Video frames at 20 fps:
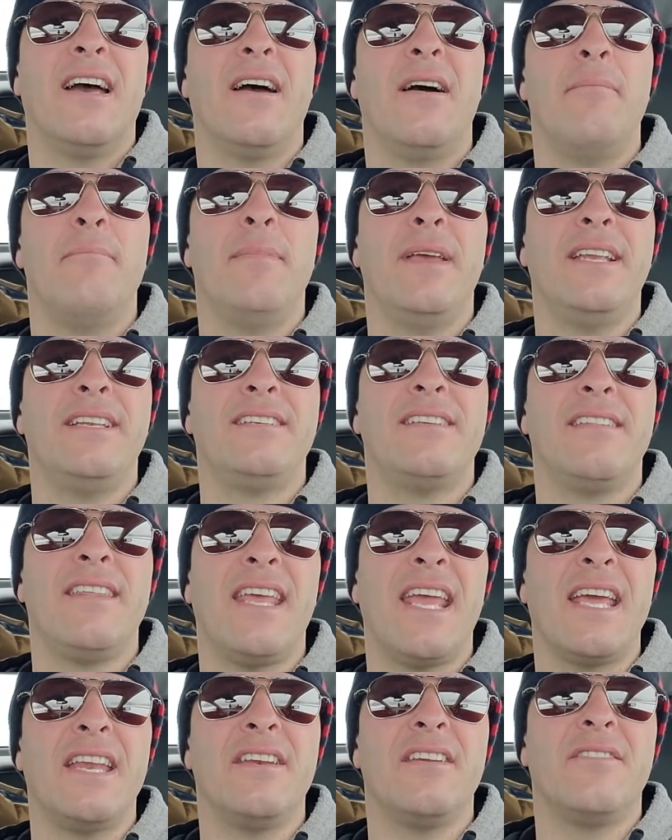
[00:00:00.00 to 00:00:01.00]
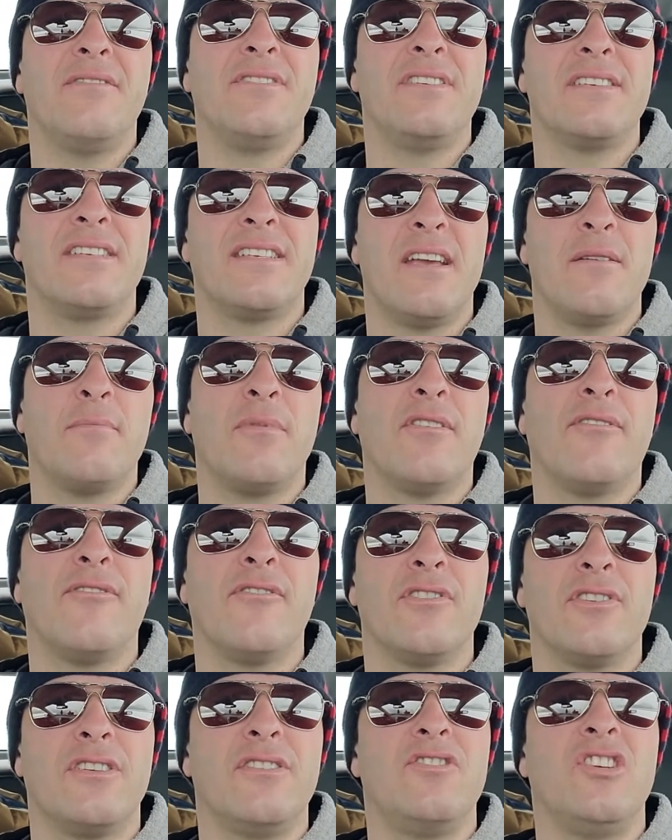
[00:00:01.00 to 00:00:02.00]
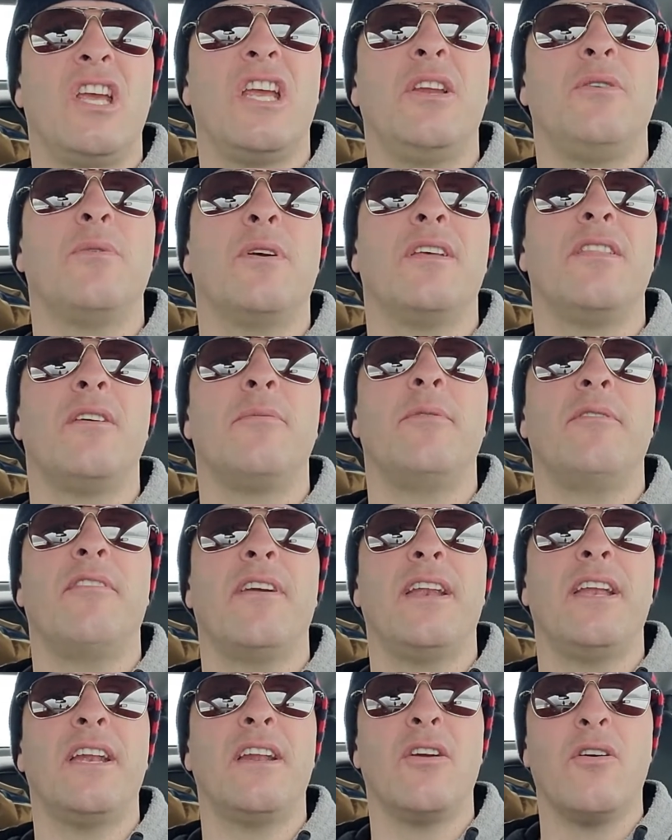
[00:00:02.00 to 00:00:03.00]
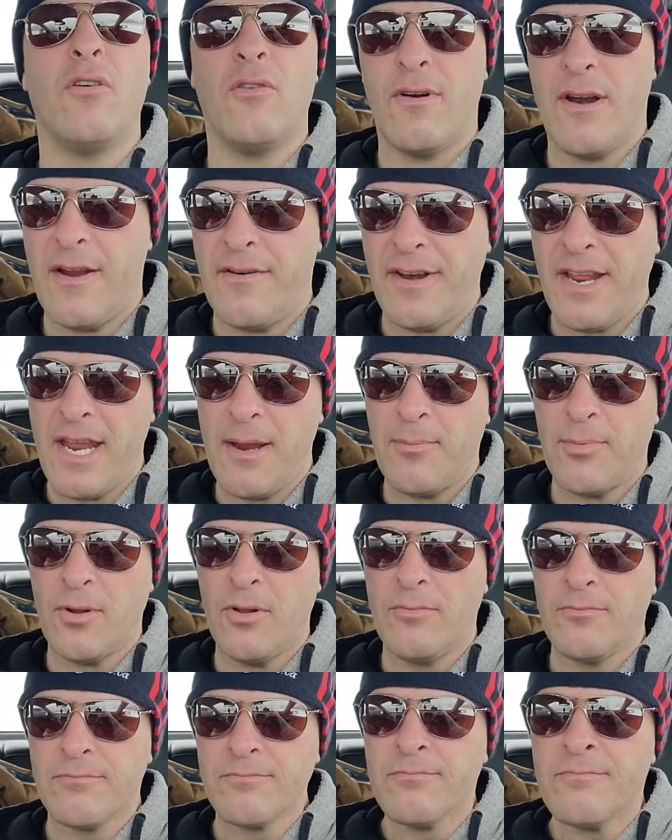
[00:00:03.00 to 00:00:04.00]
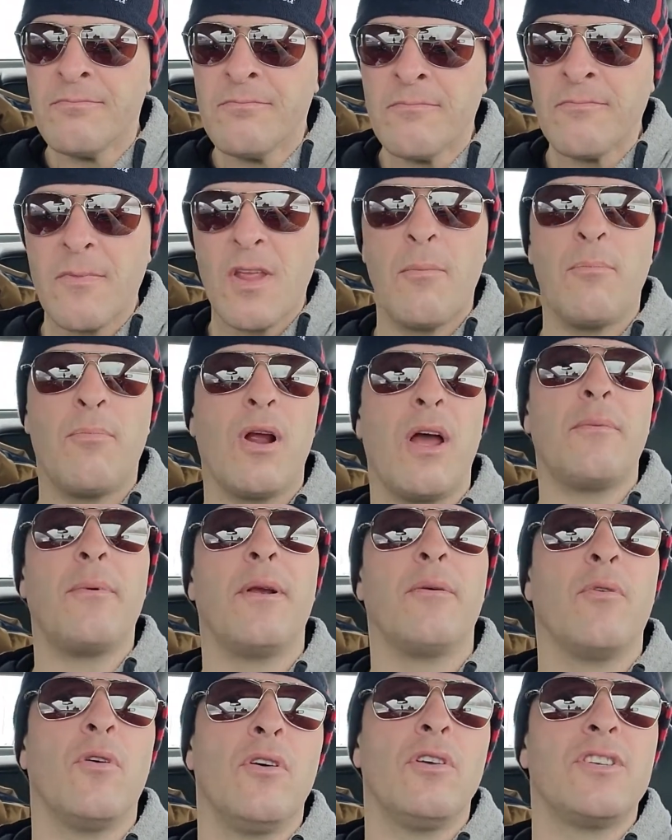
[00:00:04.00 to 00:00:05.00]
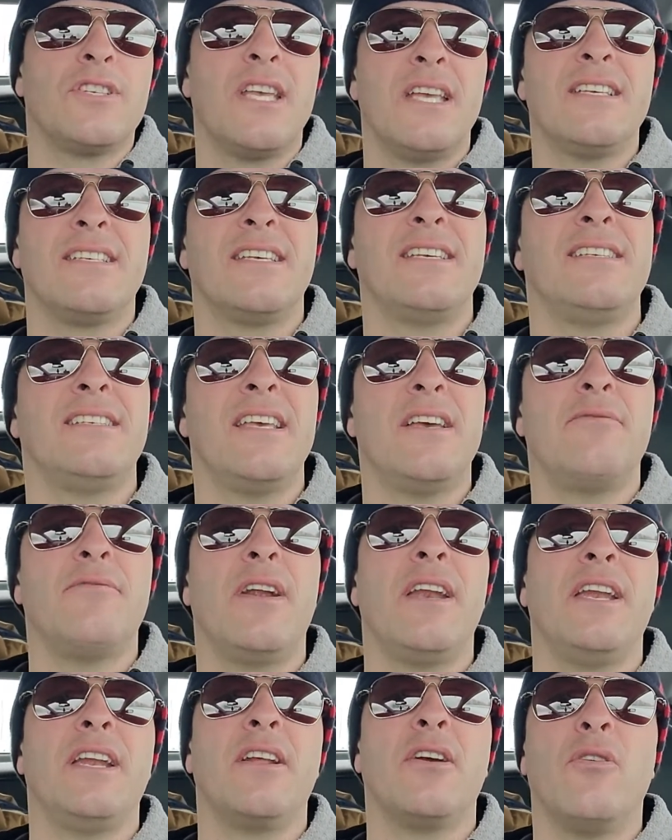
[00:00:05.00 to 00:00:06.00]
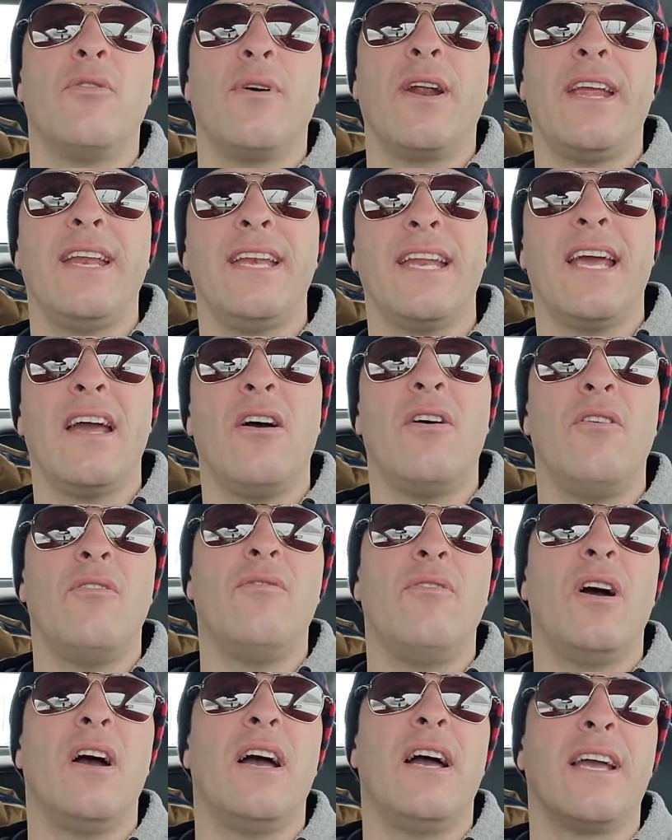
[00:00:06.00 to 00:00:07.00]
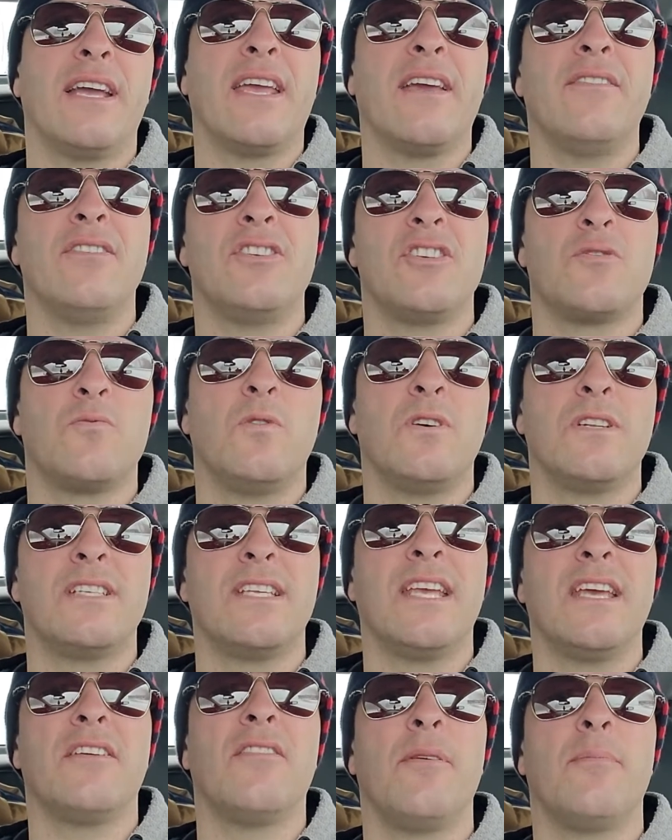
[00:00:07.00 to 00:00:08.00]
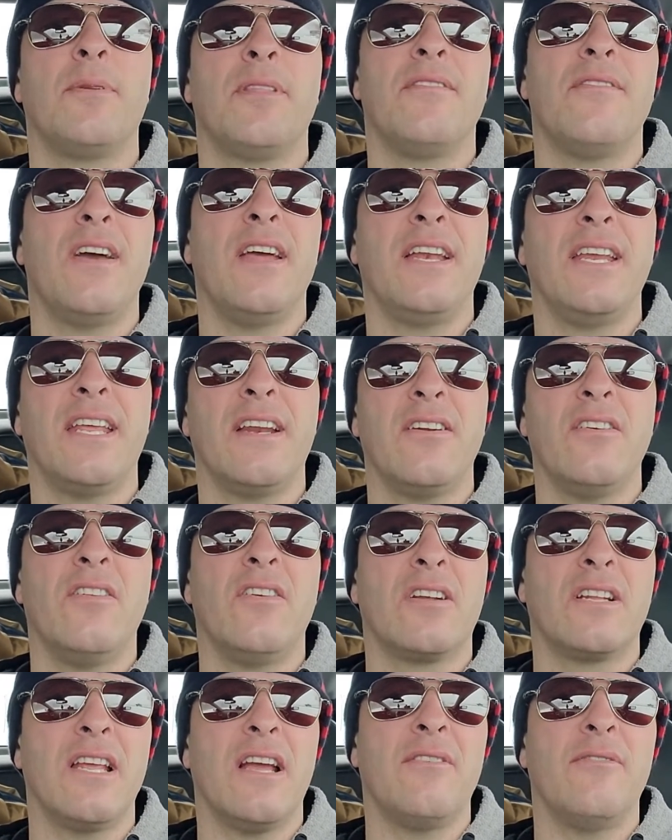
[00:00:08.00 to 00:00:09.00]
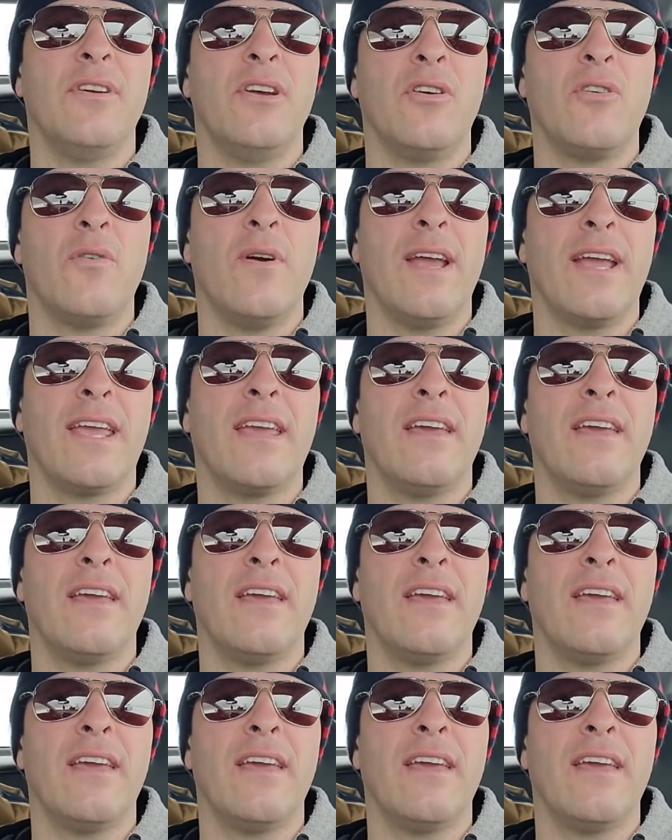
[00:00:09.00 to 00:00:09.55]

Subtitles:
mid to the end of December, 1st of January. They'll be ready to go around April. Broadway Rolls, as I said, ready to go right now. Kevin just wants to get her up to the vet, get her looked at real quick,